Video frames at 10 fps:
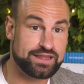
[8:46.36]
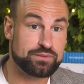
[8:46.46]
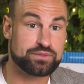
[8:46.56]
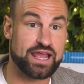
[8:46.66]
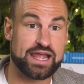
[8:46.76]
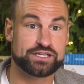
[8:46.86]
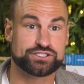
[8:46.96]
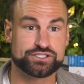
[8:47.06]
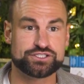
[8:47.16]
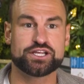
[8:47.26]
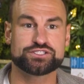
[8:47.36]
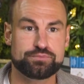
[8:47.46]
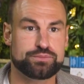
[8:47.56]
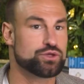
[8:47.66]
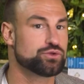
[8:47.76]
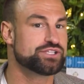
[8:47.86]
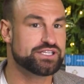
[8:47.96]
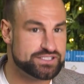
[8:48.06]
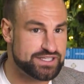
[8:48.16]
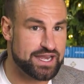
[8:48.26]
depth gauges as a muse
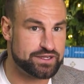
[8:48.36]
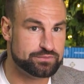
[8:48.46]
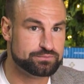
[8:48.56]
instead.